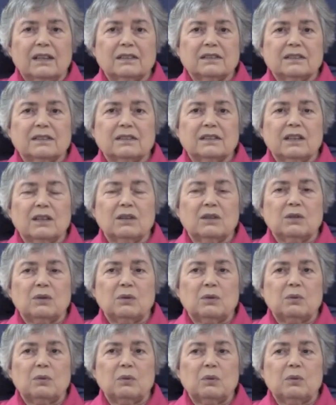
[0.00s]

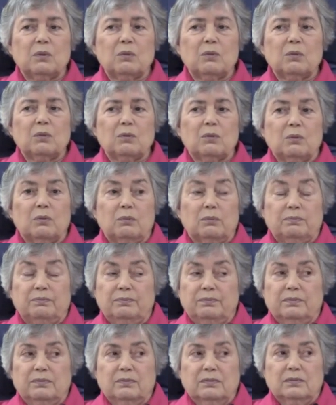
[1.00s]
So
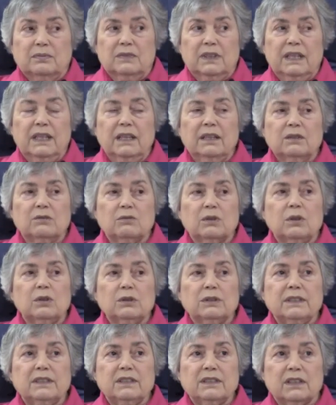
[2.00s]
he
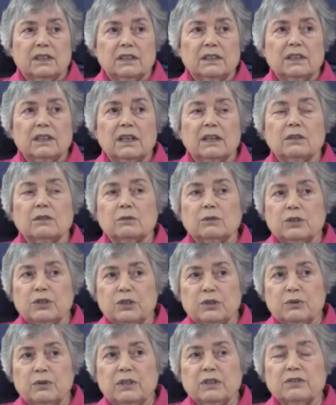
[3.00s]
enrolled, he started out, it
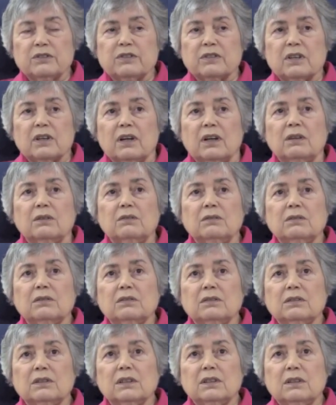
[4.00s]
was 2 years ago,
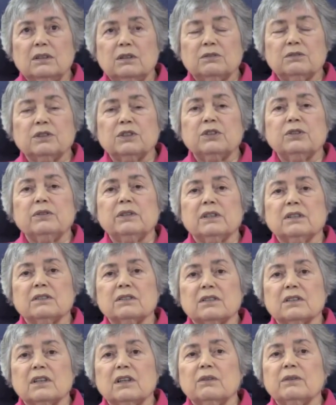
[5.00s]
a little over 2
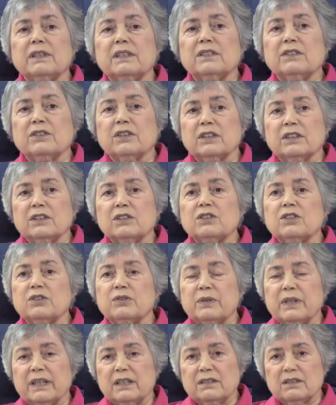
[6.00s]
years ago, and he started
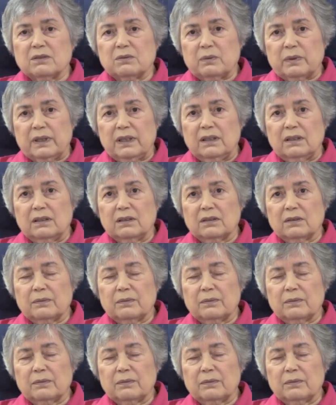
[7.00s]
2 days a week.